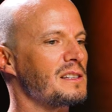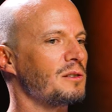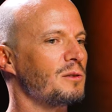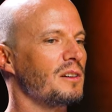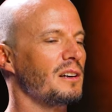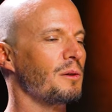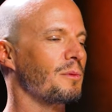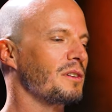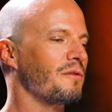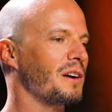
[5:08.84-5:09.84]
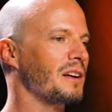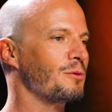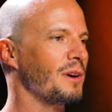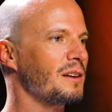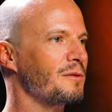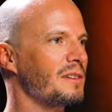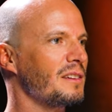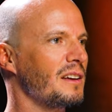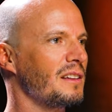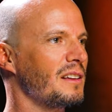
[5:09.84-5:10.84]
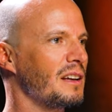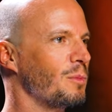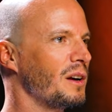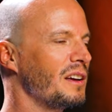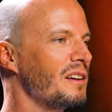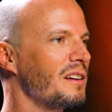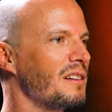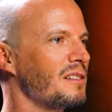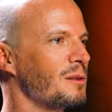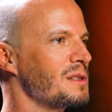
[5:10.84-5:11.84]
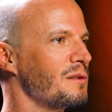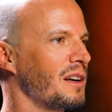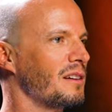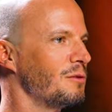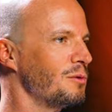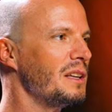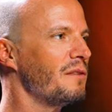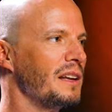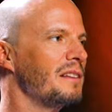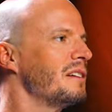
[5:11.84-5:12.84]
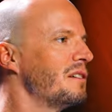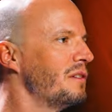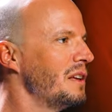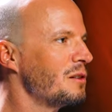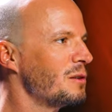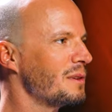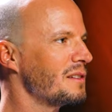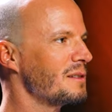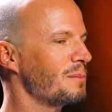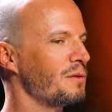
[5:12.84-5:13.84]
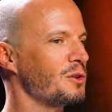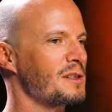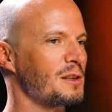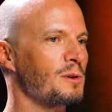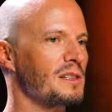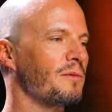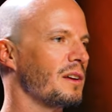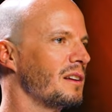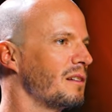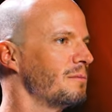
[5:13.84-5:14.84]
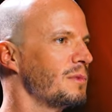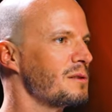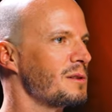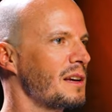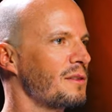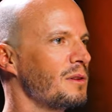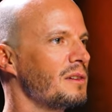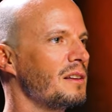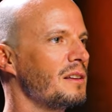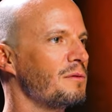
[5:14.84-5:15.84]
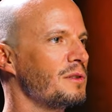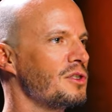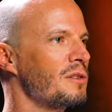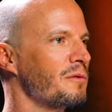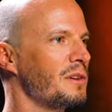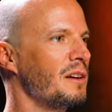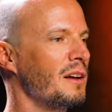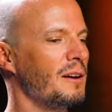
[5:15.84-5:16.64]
so, you know, we weren't very creative in, in that way uh, in terms of like reinventing the wheel, but, but we just took something that was successful in, in, a different geography